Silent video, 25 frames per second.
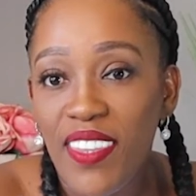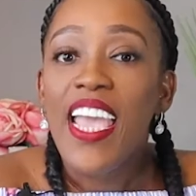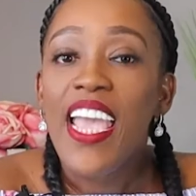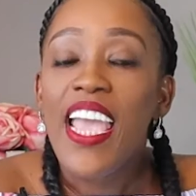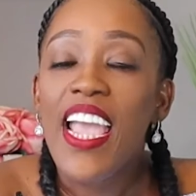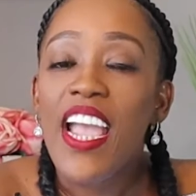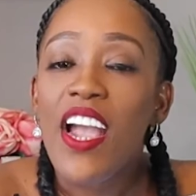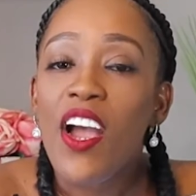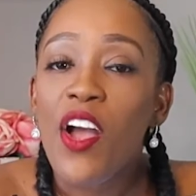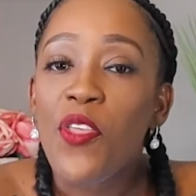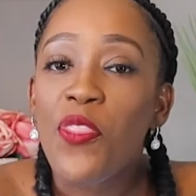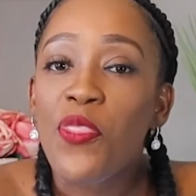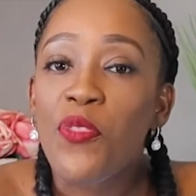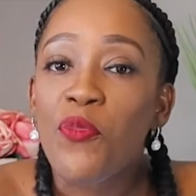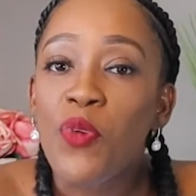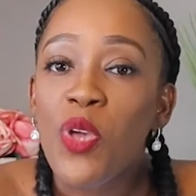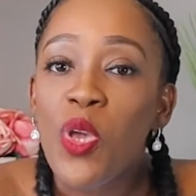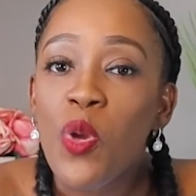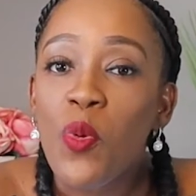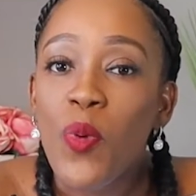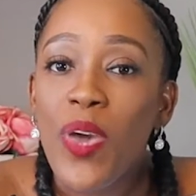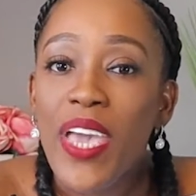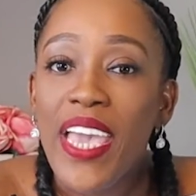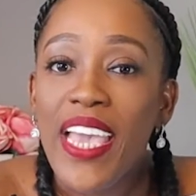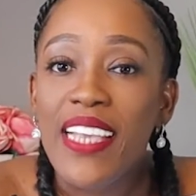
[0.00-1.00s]
Here are
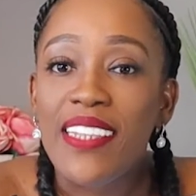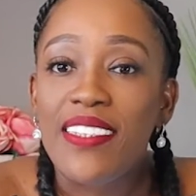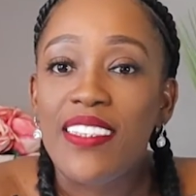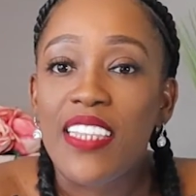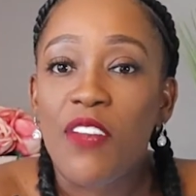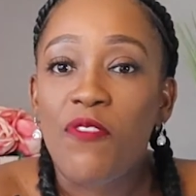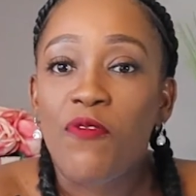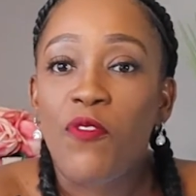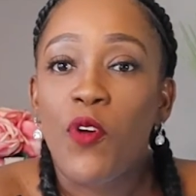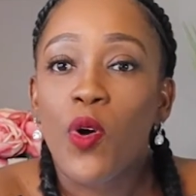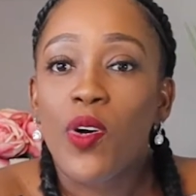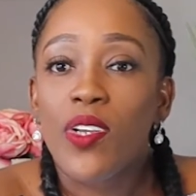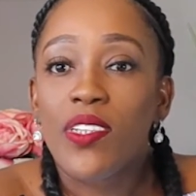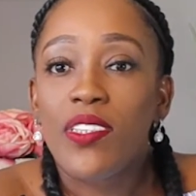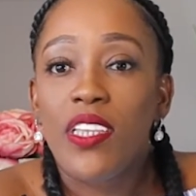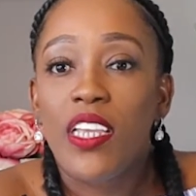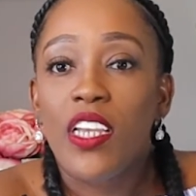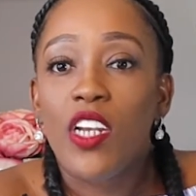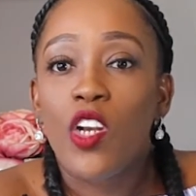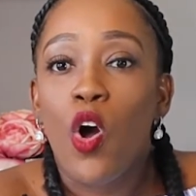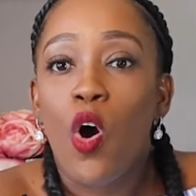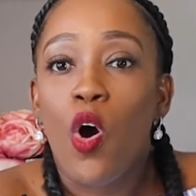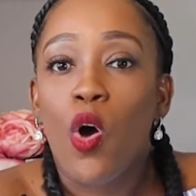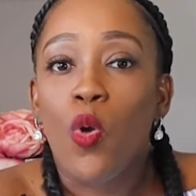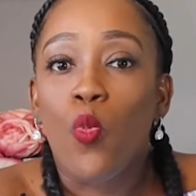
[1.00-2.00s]
3 ways that
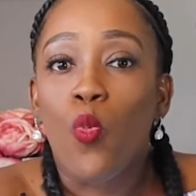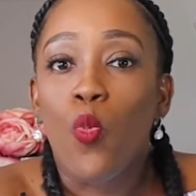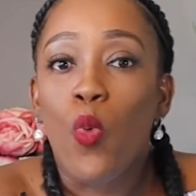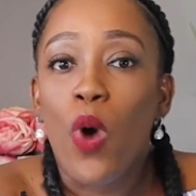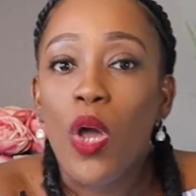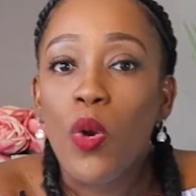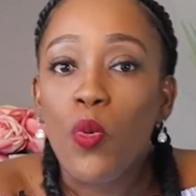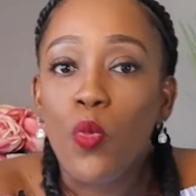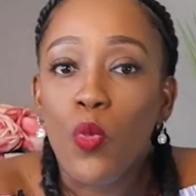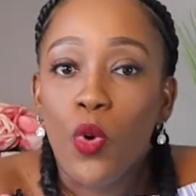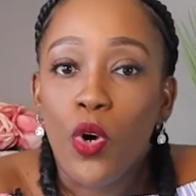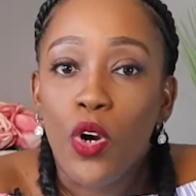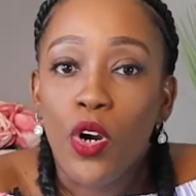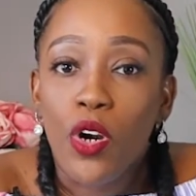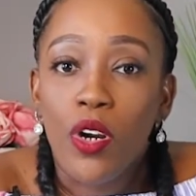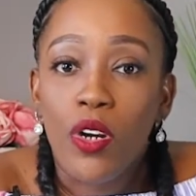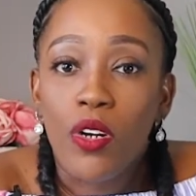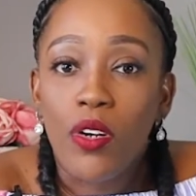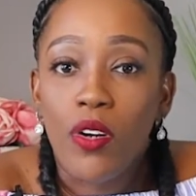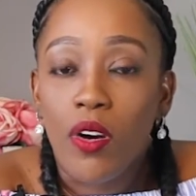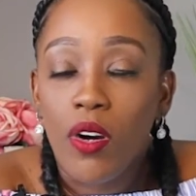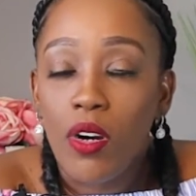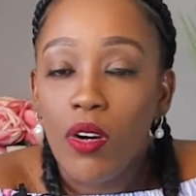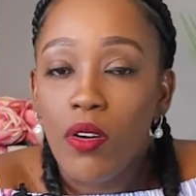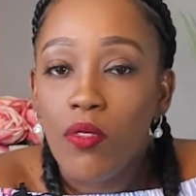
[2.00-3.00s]
focusing on one
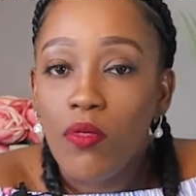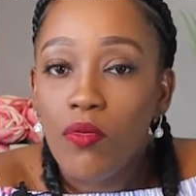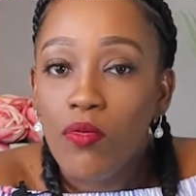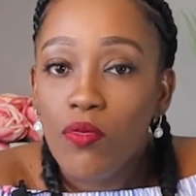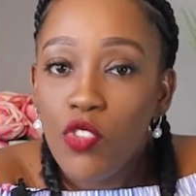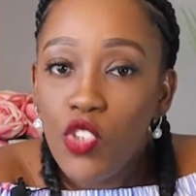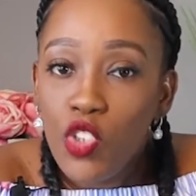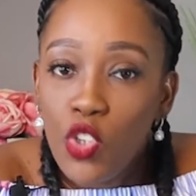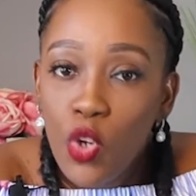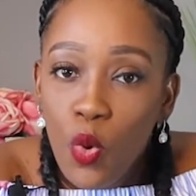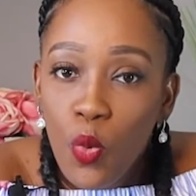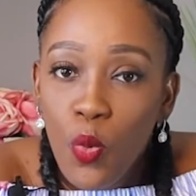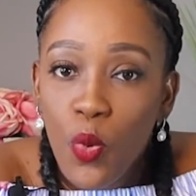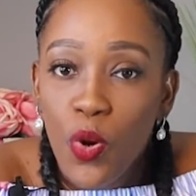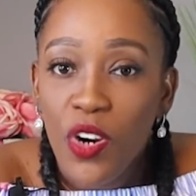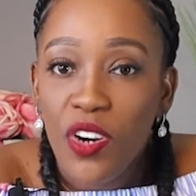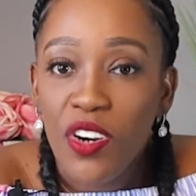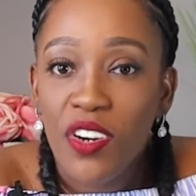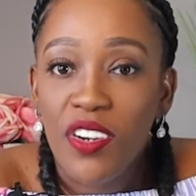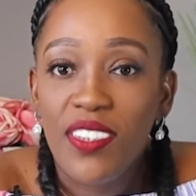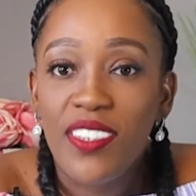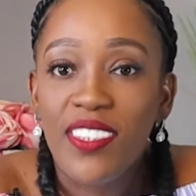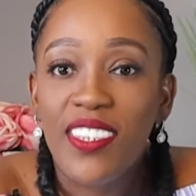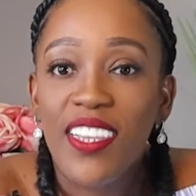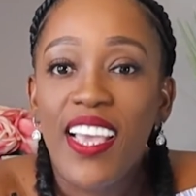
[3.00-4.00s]
word or 2
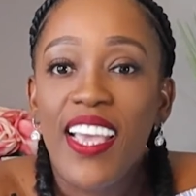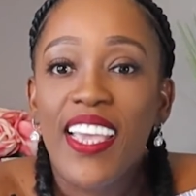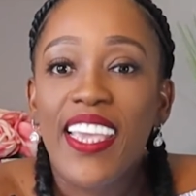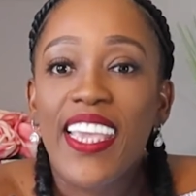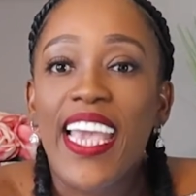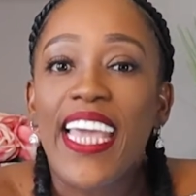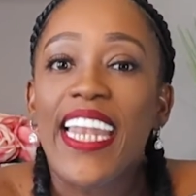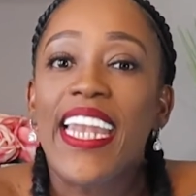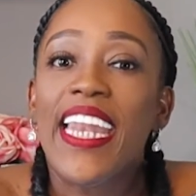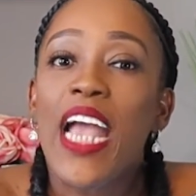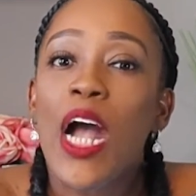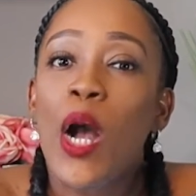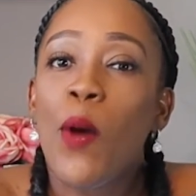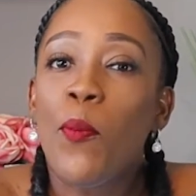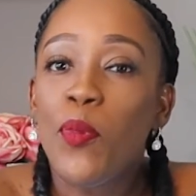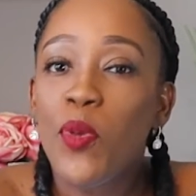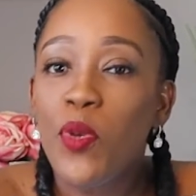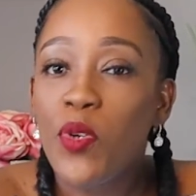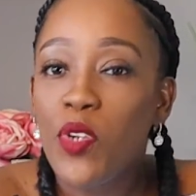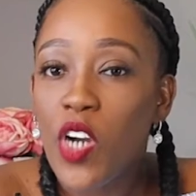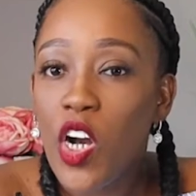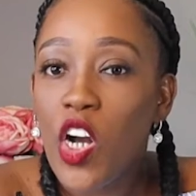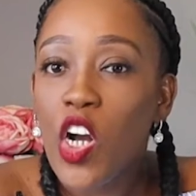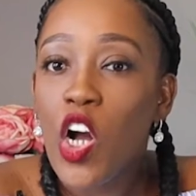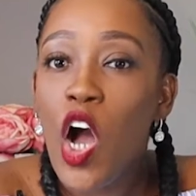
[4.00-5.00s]
words can help
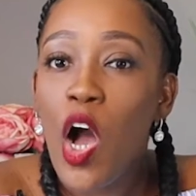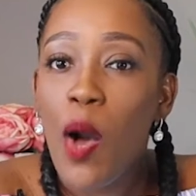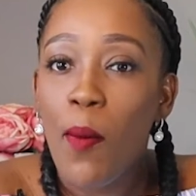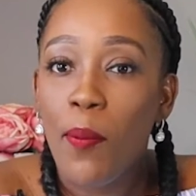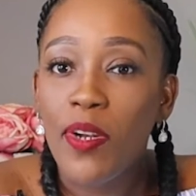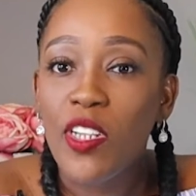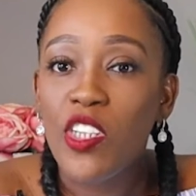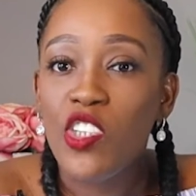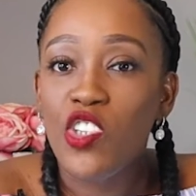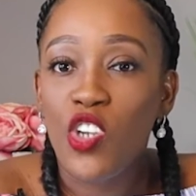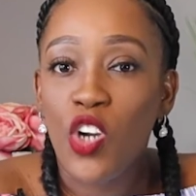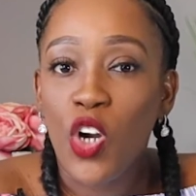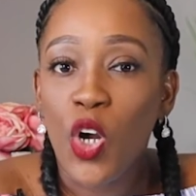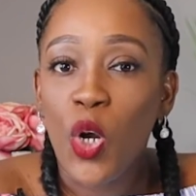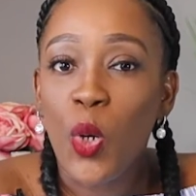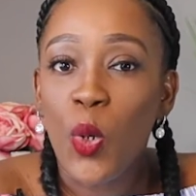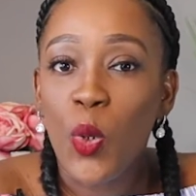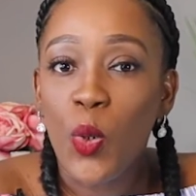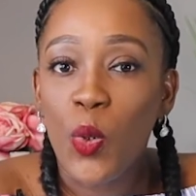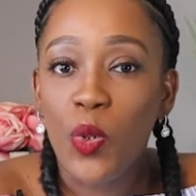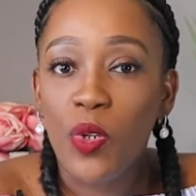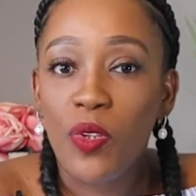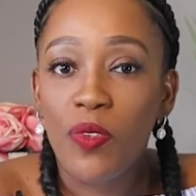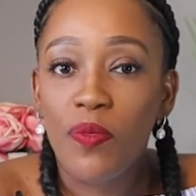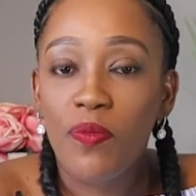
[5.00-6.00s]
you to accomplish your
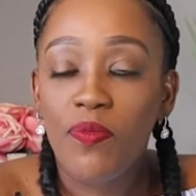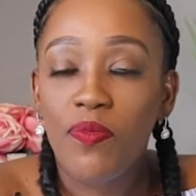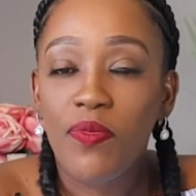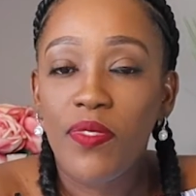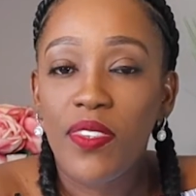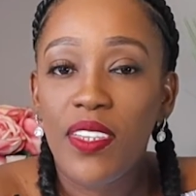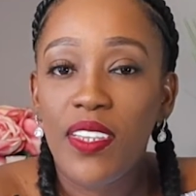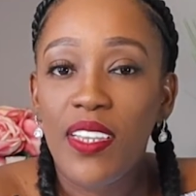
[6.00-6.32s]
goal.